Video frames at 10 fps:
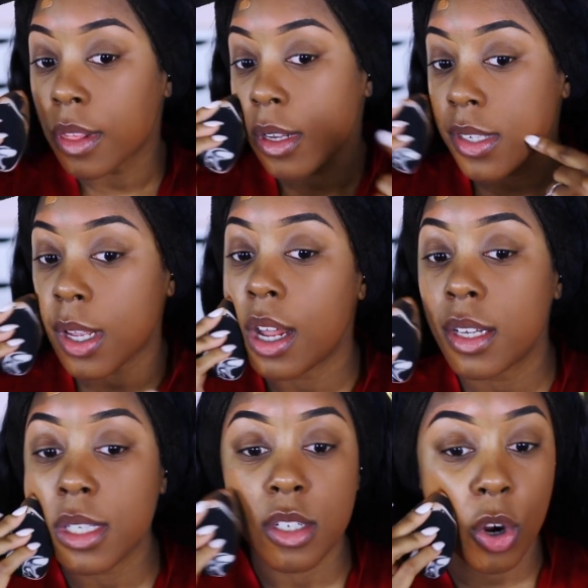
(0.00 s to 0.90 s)
This side
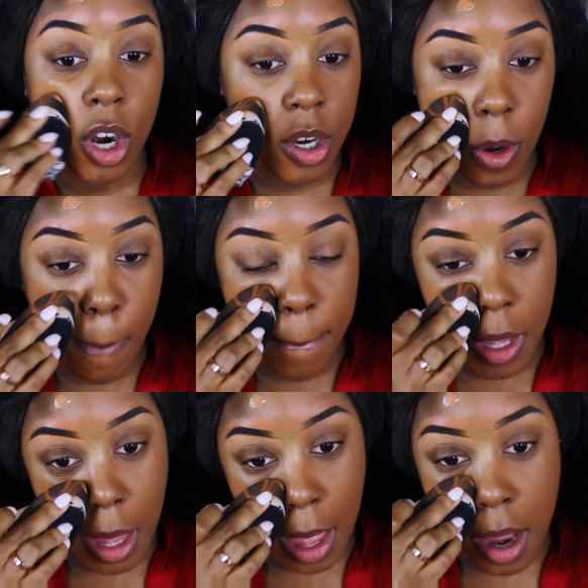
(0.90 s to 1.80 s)
is darker,
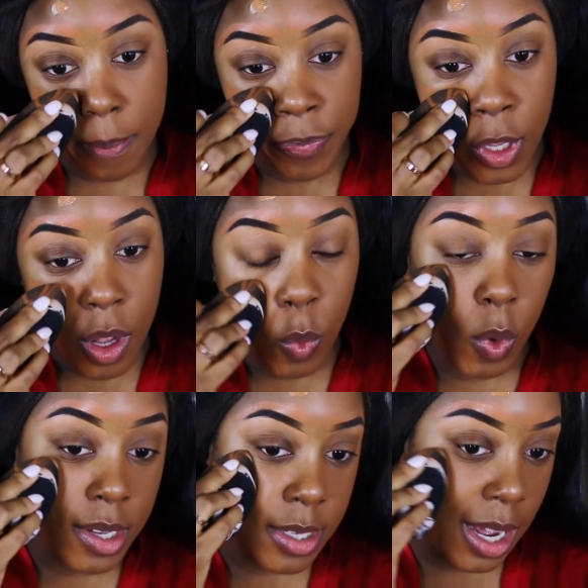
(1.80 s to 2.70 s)
but
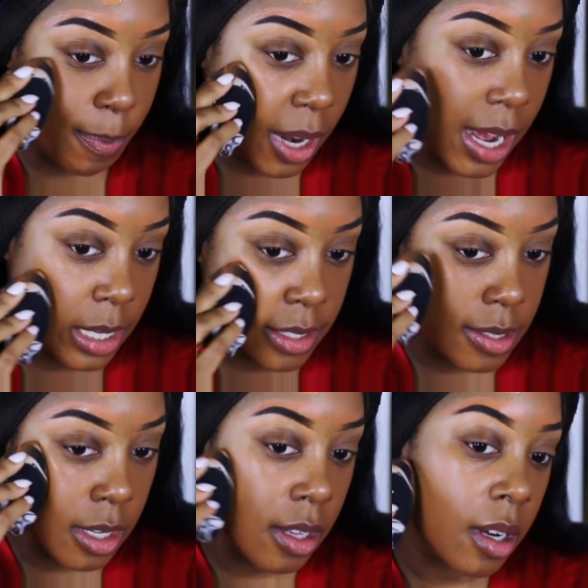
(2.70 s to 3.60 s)
once I apply
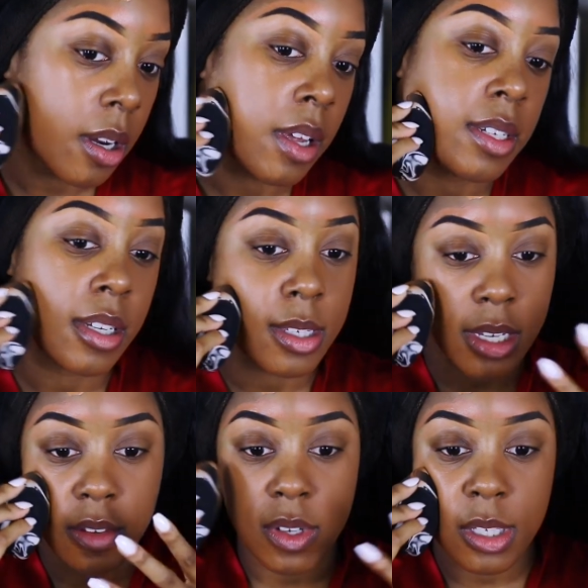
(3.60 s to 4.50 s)
concealer, it just
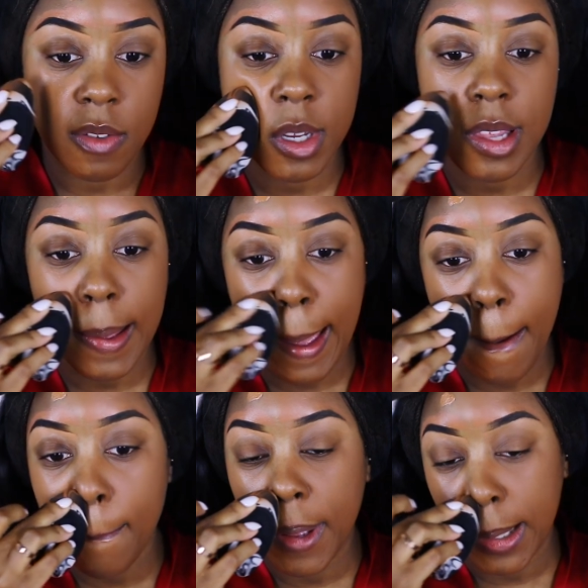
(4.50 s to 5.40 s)
evens everything
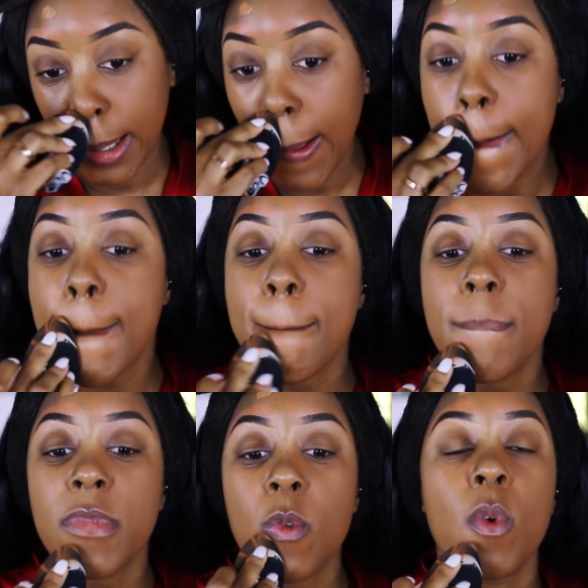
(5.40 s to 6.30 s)
out. But
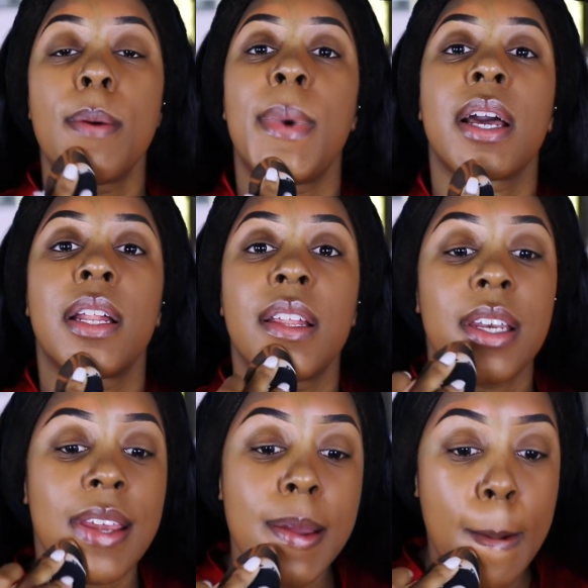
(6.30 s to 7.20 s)
the one by
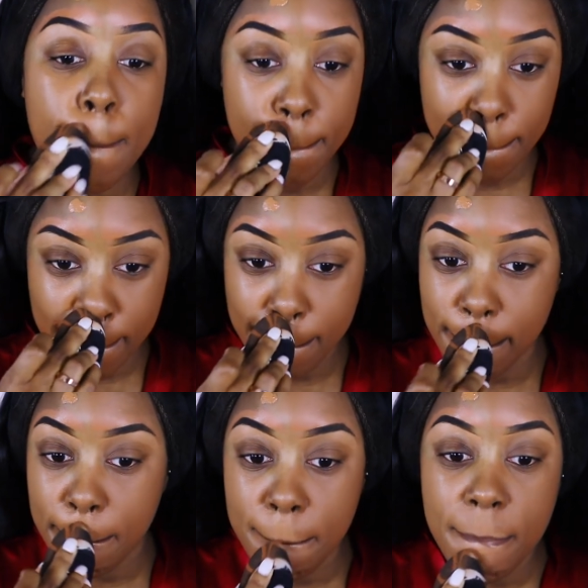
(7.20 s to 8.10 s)
Clinique,
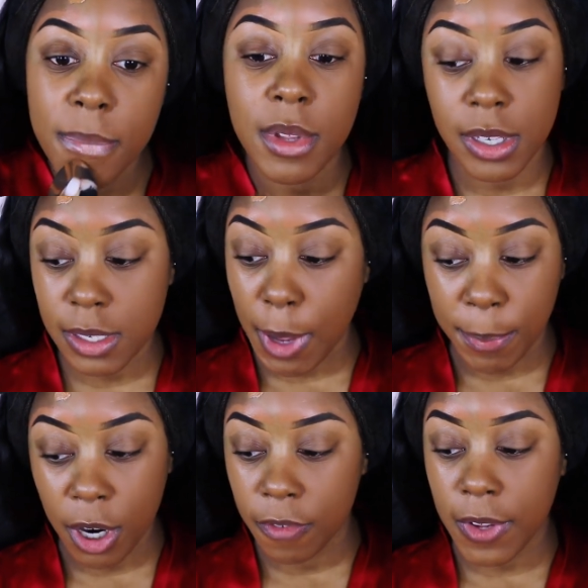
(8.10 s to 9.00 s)
this is my
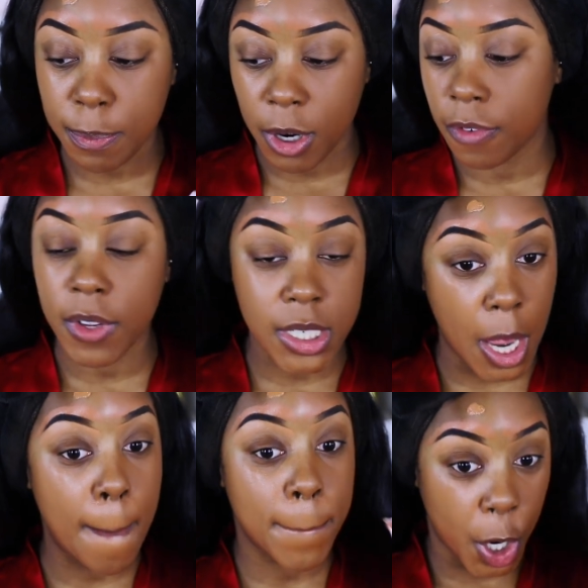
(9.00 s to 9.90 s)
perfect, perfect,
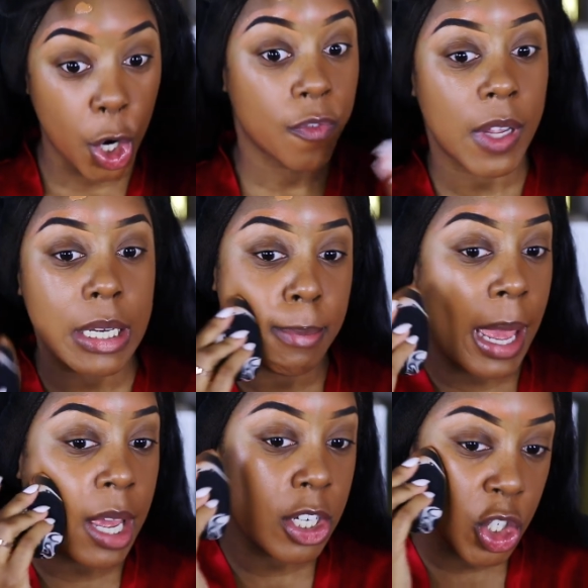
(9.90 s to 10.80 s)
perfect
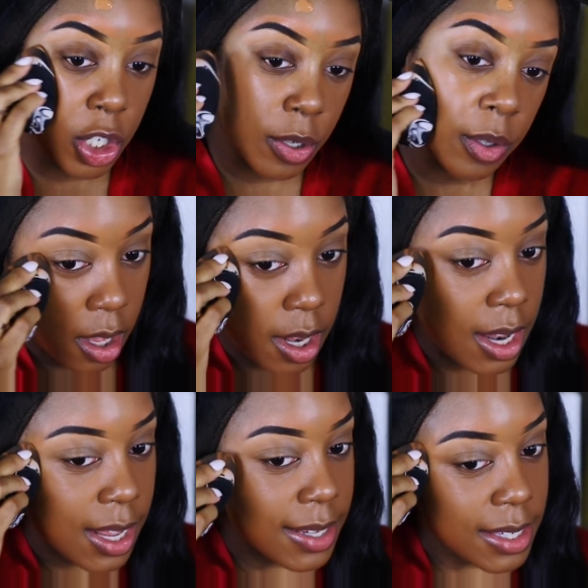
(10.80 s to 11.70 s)
match.
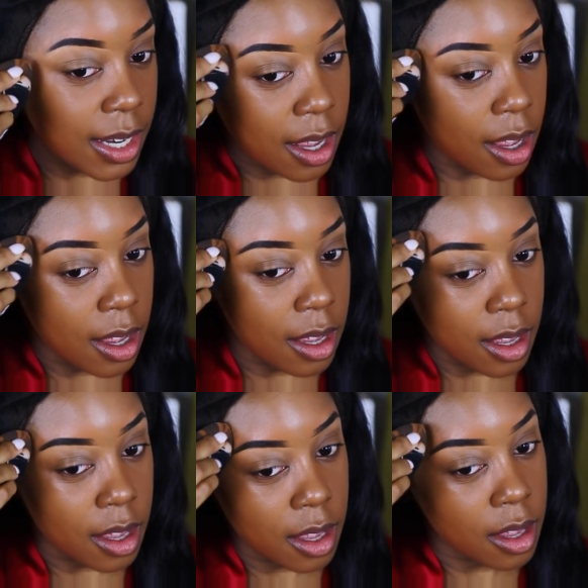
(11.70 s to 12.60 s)
In this
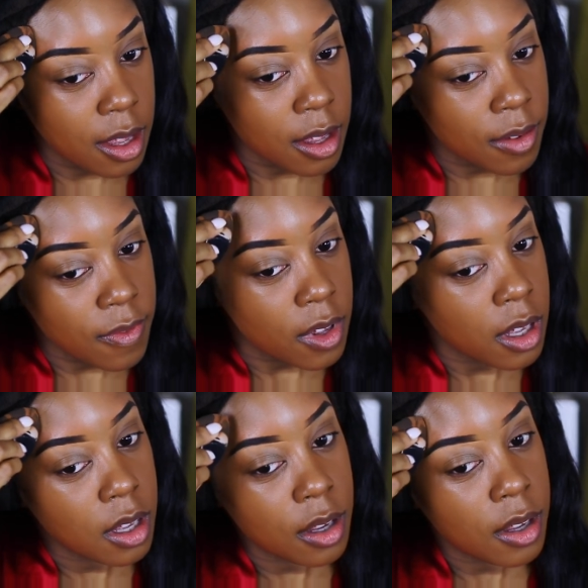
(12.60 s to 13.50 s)
love
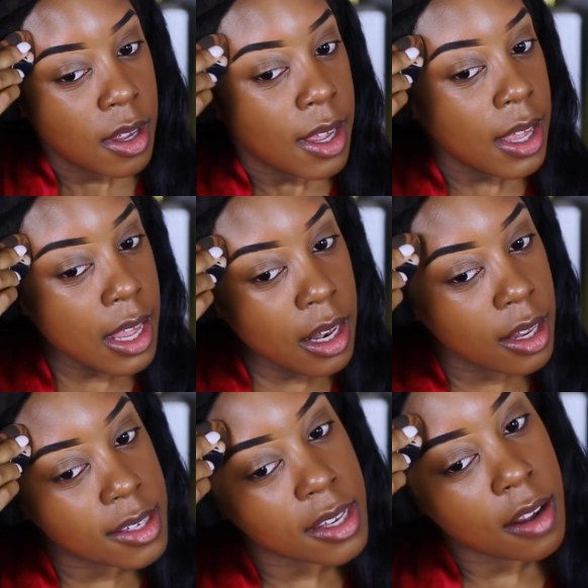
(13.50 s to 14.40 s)

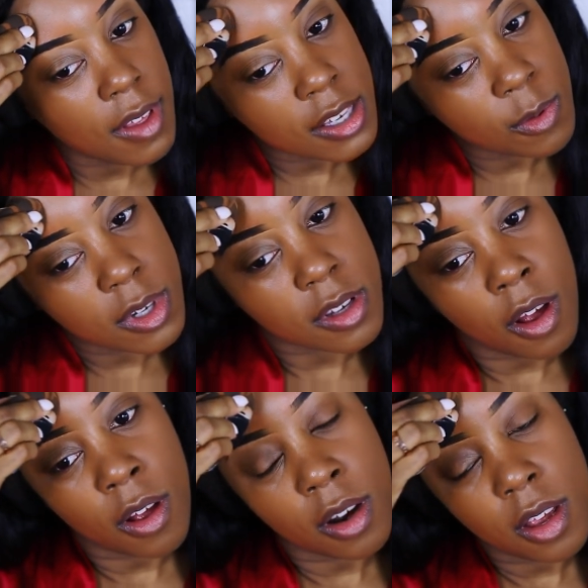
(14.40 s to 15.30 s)
endless love that's what it's
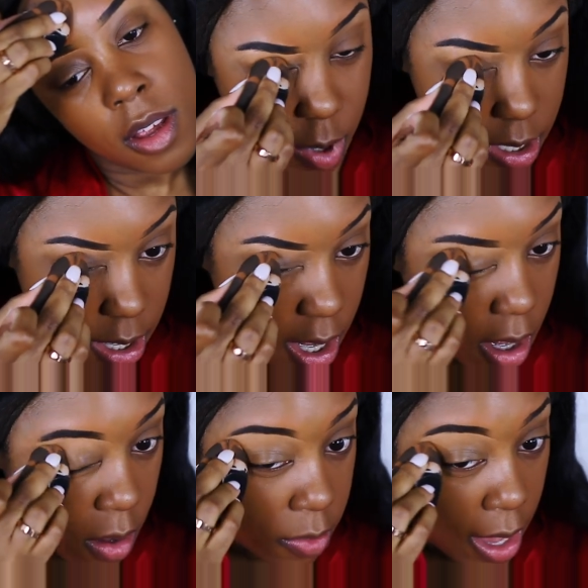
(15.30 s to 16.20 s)
called but
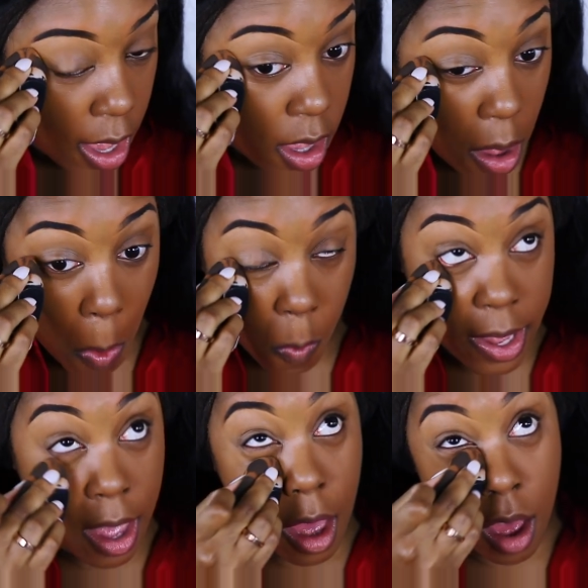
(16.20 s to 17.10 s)
now that
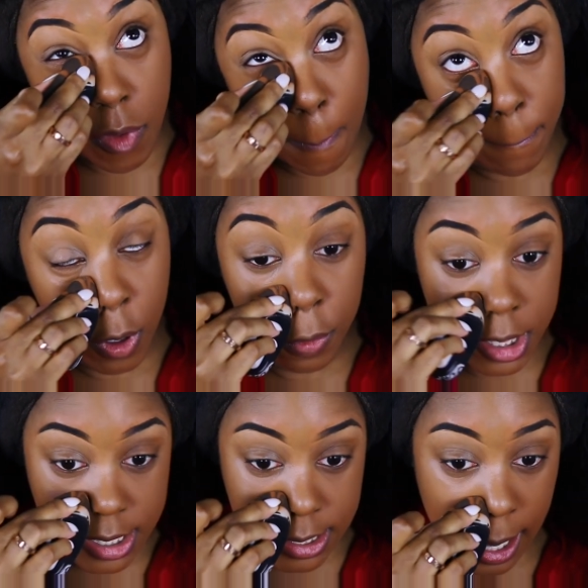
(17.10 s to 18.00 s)
we have
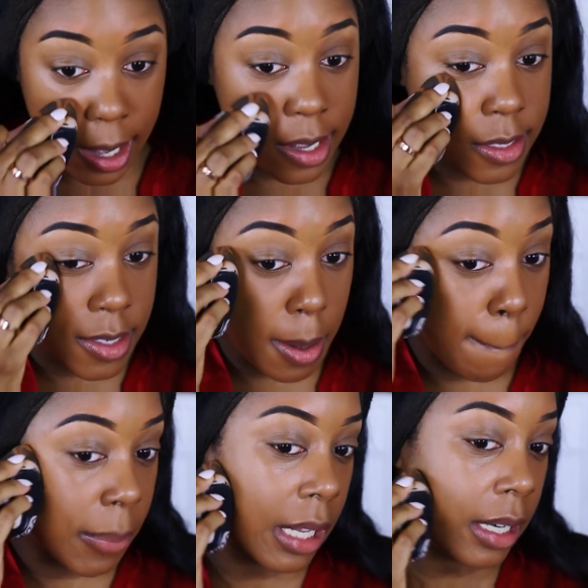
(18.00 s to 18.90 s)
both sides
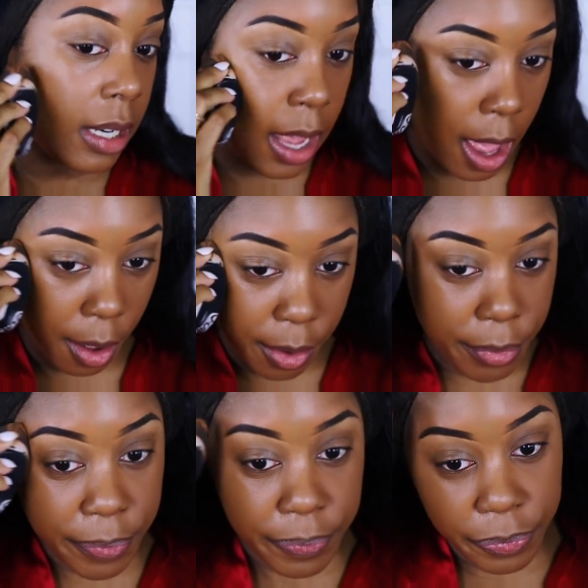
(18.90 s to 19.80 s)
blended out